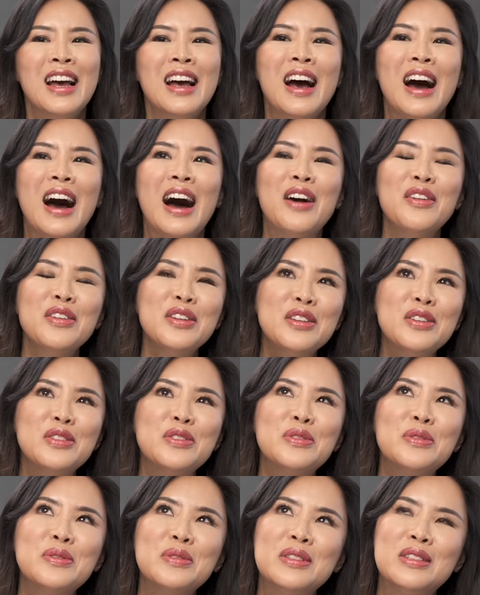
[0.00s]
How do
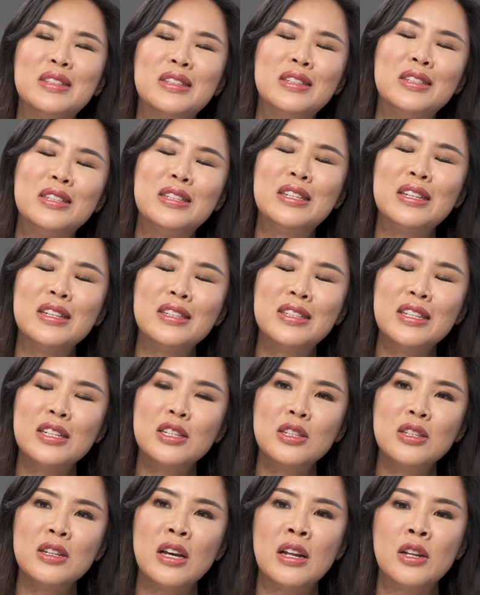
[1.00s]
you,
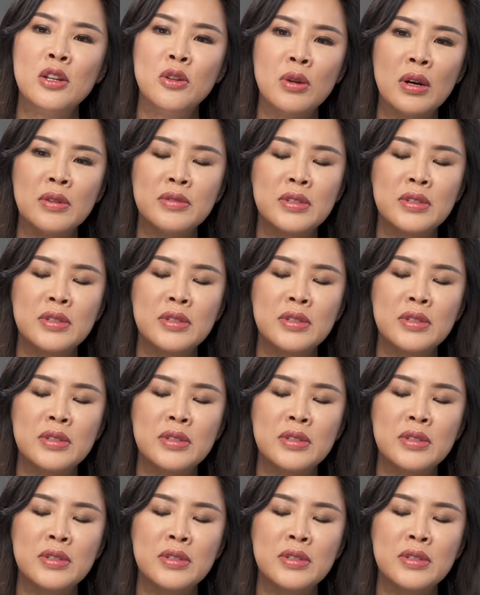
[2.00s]
and you have